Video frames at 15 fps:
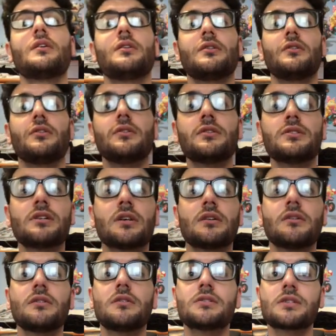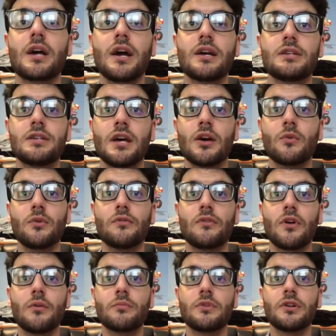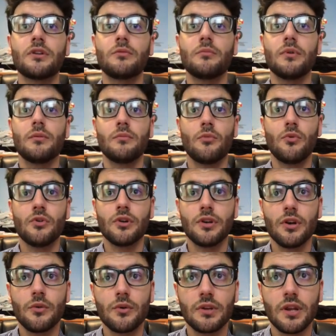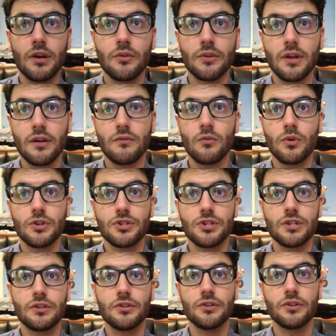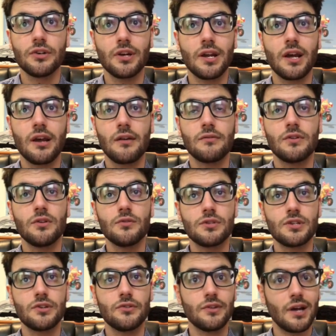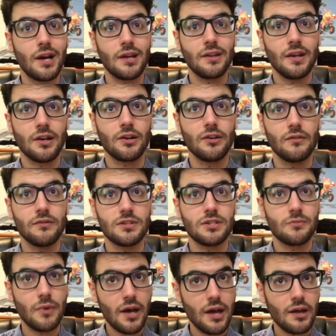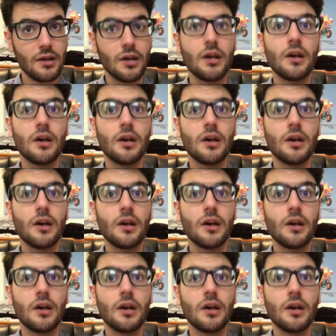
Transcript: looks like a Sky Attack. We farmed a little bit more, and knowing they only have 1 shield, they're going to have to use it. They're not in that good of a spot.